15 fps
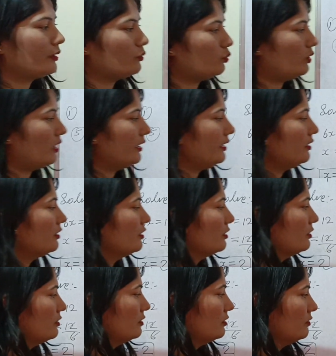by 1
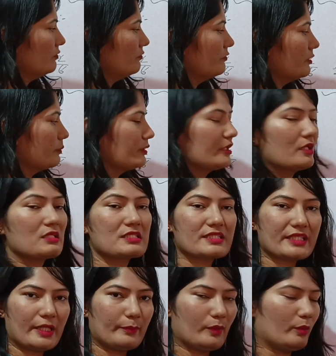will be the
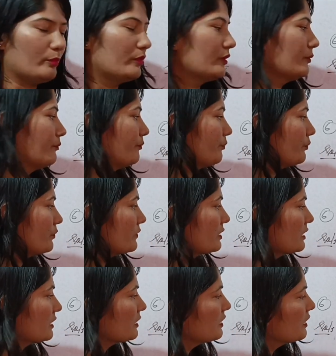same number.
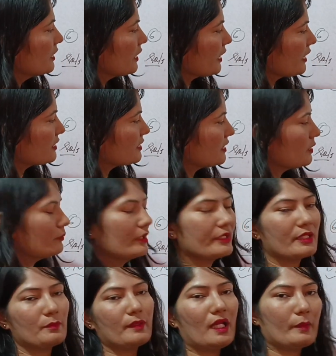18
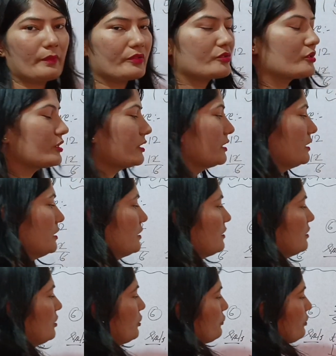multiplied by 3
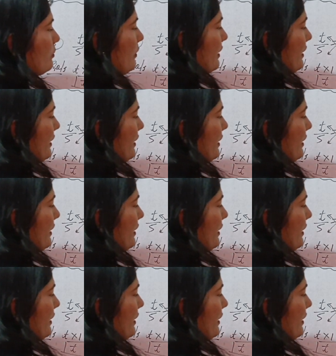will